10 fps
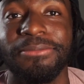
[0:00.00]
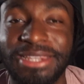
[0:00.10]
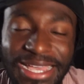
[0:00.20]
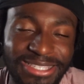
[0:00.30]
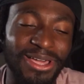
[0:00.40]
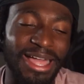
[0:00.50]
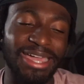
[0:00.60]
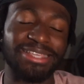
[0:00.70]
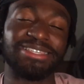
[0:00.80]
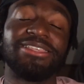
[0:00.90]
But that's all I
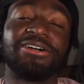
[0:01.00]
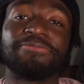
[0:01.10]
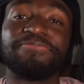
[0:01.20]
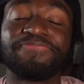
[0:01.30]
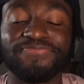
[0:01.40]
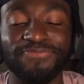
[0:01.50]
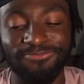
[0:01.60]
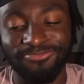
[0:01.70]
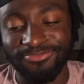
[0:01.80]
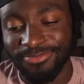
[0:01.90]
got to say. Look,
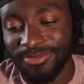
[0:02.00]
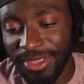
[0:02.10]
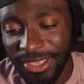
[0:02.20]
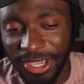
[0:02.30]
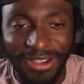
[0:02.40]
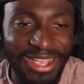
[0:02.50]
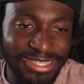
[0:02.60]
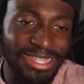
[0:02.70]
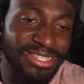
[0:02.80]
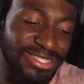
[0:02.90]

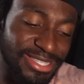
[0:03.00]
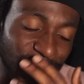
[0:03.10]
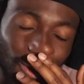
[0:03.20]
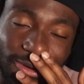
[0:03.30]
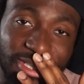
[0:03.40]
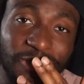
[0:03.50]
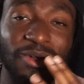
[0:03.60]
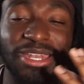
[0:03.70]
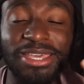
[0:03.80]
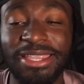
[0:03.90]
congratulations to Jokic. You
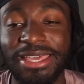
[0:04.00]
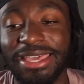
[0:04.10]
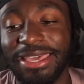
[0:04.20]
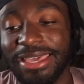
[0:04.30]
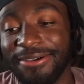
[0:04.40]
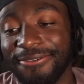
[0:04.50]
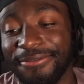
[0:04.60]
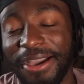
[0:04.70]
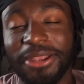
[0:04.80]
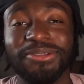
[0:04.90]
won the
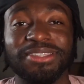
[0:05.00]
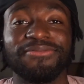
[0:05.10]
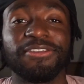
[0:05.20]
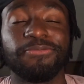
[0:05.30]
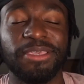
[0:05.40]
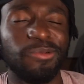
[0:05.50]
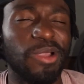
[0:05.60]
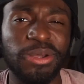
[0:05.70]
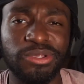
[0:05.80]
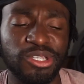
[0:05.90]
Finals MVP.
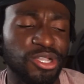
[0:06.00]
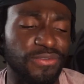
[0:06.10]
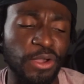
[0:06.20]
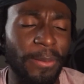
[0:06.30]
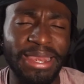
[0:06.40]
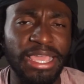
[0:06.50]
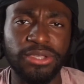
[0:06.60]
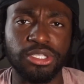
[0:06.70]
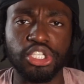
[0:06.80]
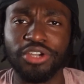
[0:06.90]
Well deserved. Nobody
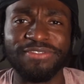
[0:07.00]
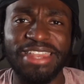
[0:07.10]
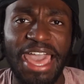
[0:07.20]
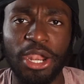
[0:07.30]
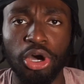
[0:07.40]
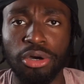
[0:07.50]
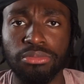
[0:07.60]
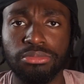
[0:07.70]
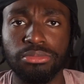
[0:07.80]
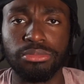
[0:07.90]
else deserved it at all.
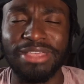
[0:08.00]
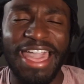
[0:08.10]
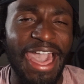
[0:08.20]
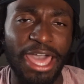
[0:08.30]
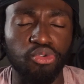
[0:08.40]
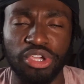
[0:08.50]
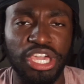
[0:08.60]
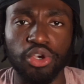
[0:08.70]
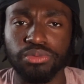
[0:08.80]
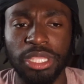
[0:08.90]
I don't
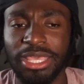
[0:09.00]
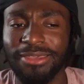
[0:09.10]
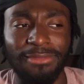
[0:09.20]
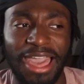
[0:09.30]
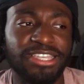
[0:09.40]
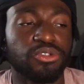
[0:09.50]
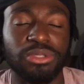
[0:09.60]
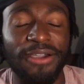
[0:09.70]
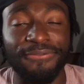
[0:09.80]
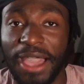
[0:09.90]
care. I
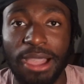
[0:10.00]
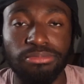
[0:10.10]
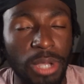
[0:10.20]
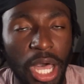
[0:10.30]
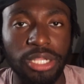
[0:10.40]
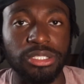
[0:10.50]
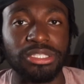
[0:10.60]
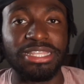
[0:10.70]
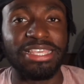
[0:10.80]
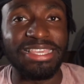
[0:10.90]

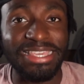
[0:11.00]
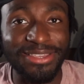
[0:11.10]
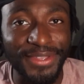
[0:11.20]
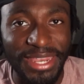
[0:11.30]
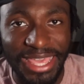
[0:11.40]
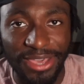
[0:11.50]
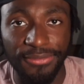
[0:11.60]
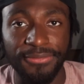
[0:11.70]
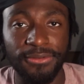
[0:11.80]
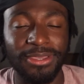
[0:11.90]
honestly, even
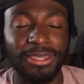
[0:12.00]
if